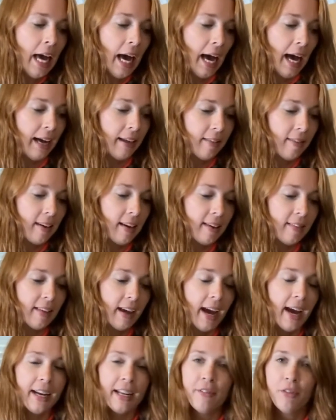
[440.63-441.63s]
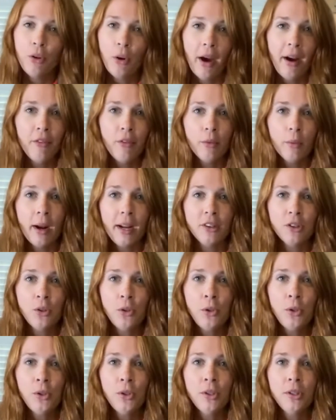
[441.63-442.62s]
I think that if you have the right
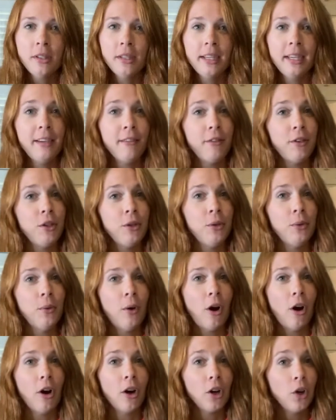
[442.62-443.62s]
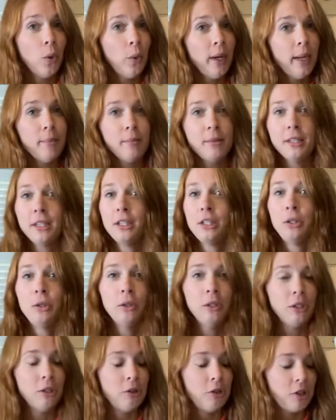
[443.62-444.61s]
tools and if you are equipped, you
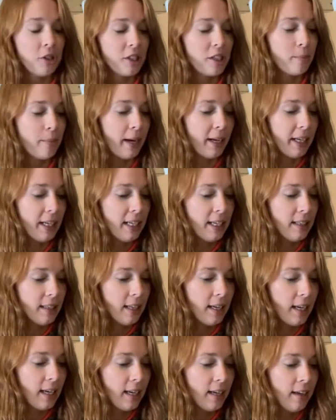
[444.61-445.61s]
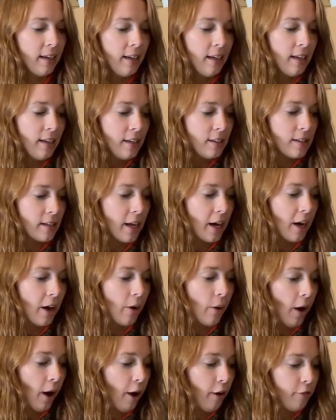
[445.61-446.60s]
can do just about anything.
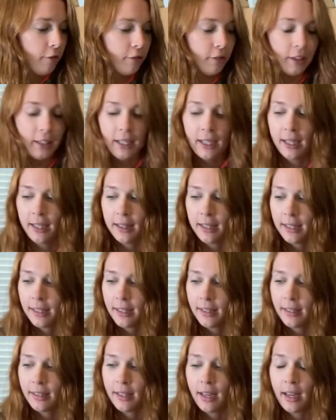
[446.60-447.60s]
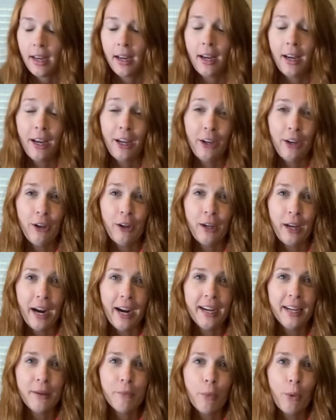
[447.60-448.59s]
So hopefully this is a good
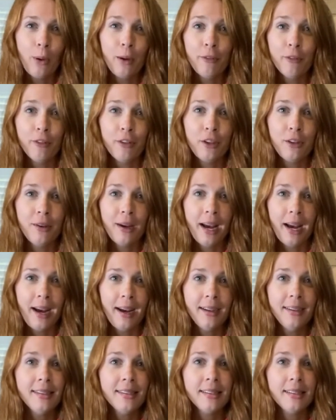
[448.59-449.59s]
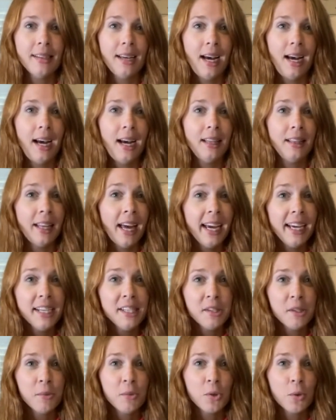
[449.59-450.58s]
guiding point for you guys. Like
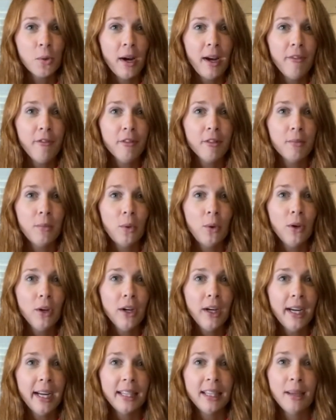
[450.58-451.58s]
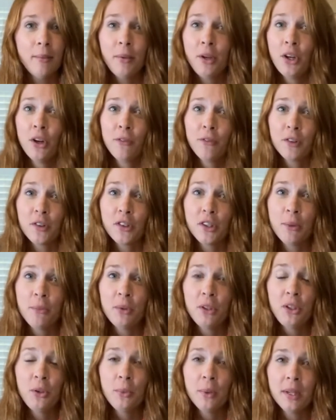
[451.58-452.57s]
and subscribe for more, and let me know if there's
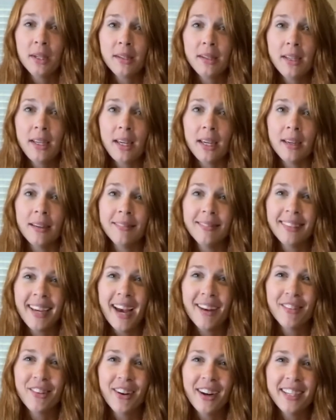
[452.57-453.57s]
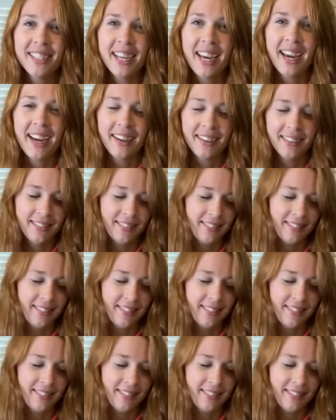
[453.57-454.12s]
something you want to see. Have a great day.